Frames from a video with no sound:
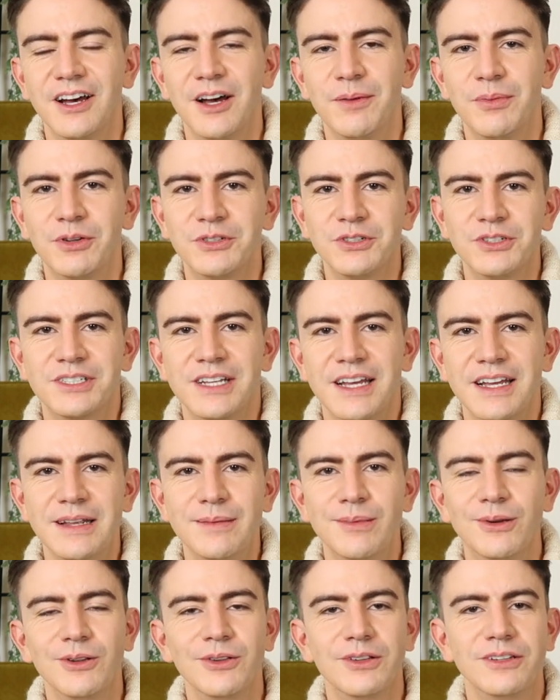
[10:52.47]
up on your
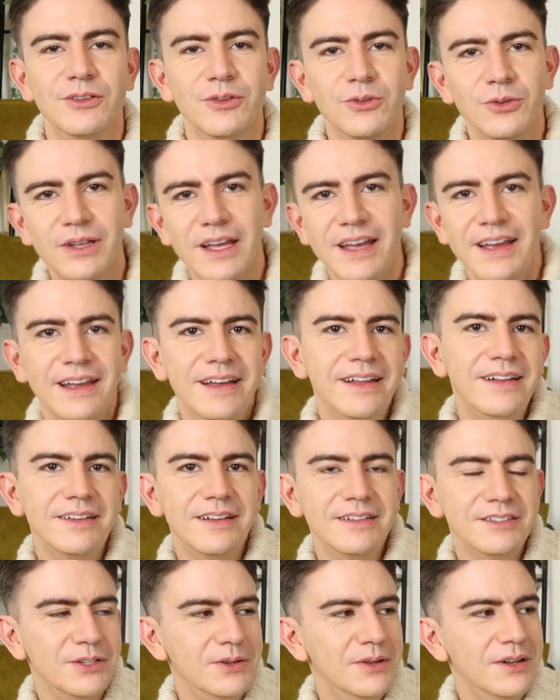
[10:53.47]
table and all get in
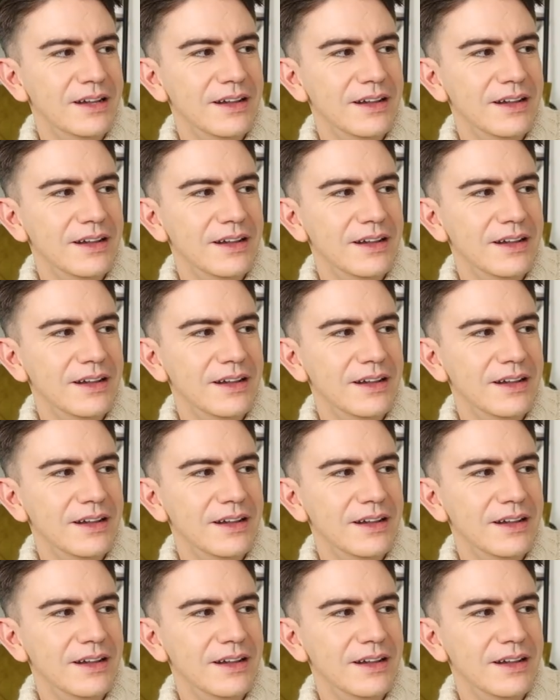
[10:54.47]
and do a